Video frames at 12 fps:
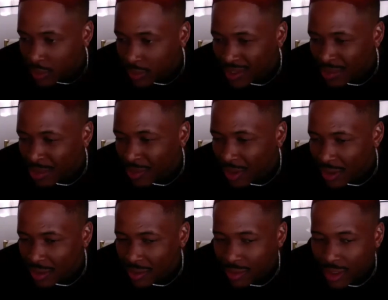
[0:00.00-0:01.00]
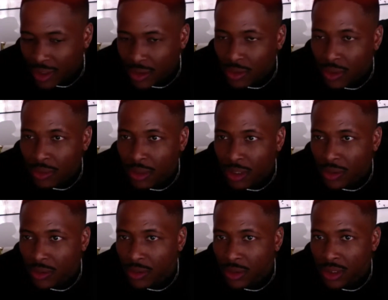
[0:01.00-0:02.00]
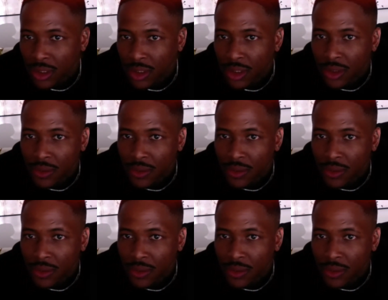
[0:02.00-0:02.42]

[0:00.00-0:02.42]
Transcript: gram. If I don't follow you, I'm not gonna see it.